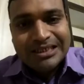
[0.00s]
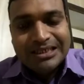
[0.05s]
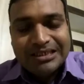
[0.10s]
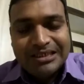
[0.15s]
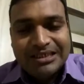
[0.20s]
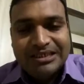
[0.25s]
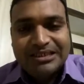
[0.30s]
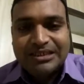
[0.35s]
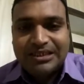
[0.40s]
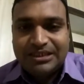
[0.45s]

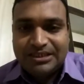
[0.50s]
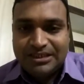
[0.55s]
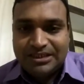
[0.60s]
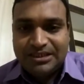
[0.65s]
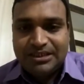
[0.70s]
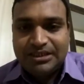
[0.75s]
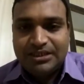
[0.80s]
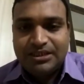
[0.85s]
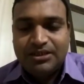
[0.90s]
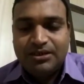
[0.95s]
discussed.
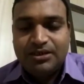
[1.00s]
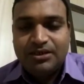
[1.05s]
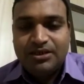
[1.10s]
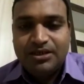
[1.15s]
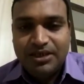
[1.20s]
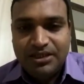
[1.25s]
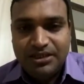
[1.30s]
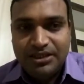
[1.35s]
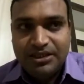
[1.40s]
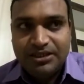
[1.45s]

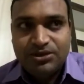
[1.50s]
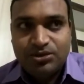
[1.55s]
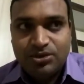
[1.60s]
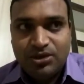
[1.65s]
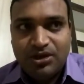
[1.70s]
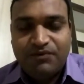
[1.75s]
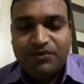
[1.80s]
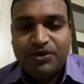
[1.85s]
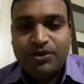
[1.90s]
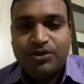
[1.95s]
In this
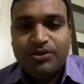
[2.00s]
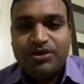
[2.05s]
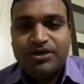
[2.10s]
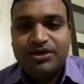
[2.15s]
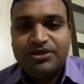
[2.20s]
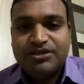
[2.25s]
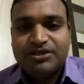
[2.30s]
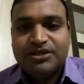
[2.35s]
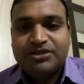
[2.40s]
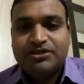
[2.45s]
today we are going to
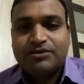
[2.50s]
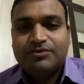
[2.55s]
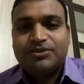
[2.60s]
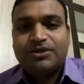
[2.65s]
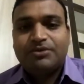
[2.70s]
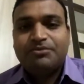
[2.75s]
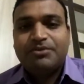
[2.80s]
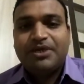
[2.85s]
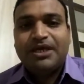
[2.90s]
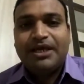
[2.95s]
discuss of
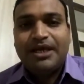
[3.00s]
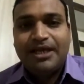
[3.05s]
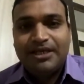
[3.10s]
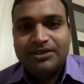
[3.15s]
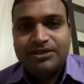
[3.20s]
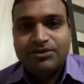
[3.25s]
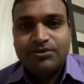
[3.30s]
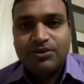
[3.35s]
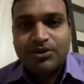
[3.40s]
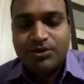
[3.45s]
something
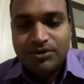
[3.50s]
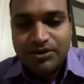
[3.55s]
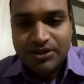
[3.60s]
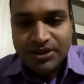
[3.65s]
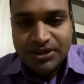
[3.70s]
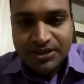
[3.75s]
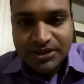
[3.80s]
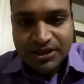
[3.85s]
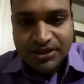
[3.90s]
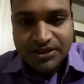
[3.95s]
else. We are going to
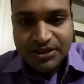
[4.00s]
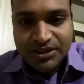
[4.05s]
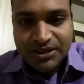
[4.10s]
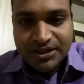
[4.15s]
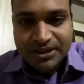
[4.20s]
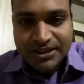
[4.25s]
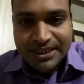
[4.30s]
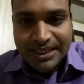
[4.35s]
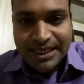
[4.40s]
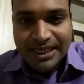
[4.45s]
discuss in
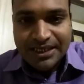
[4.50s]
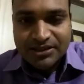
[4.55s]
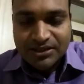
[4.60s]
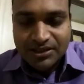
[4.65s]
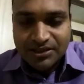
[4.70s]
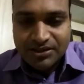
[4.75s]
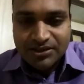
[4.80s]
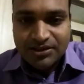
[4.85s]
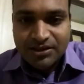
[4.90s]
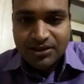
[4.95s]
this
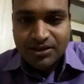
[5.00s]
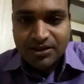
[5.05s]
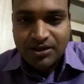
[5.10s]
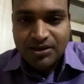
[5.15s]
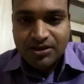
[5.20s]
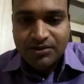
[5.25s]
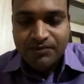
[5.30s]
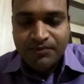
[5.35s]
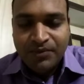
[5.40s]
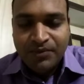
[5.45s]
classes new